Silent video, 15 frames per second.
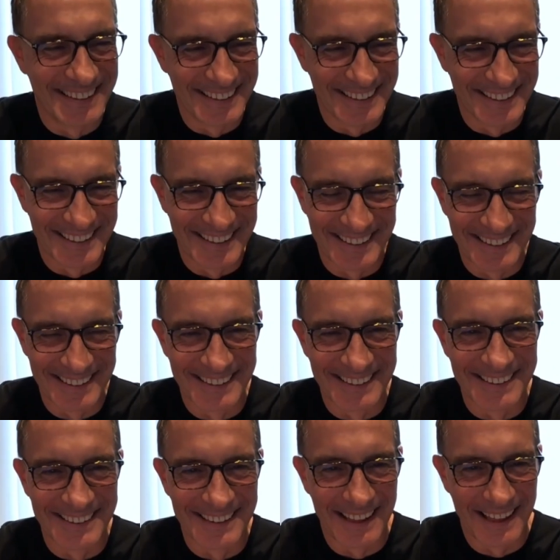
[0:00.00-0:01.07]
you here with us
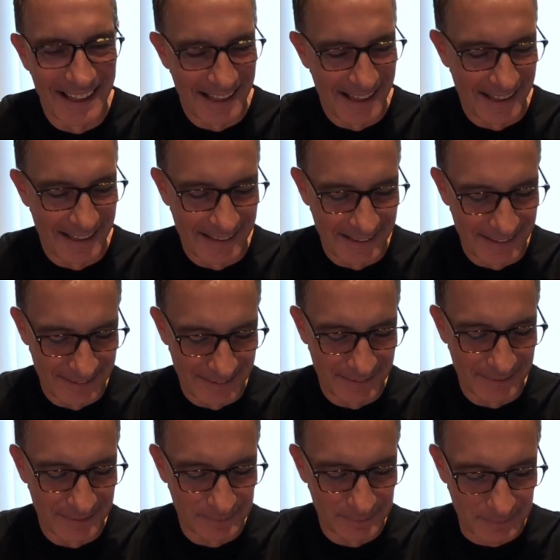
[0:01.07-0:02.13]
today, Simon. Thank you
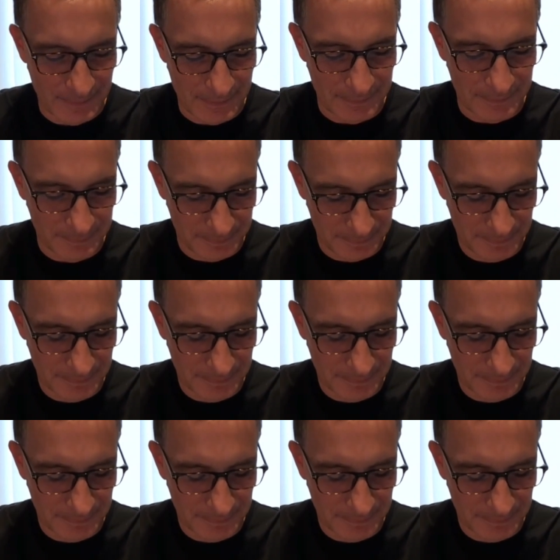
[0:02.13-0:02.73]
so much.